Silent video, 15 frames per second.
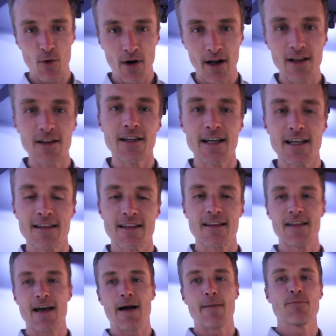more elegant
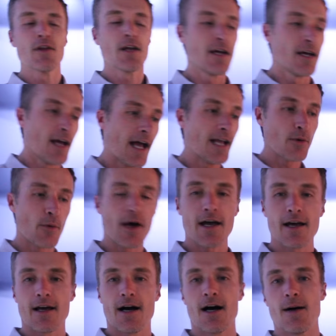than that.
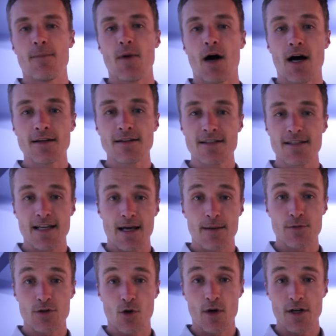Anyway, um, on to
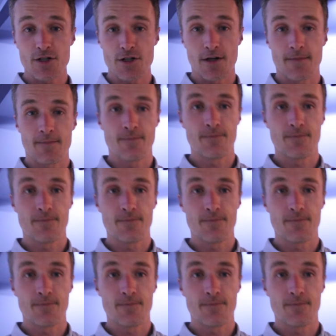Sam's question.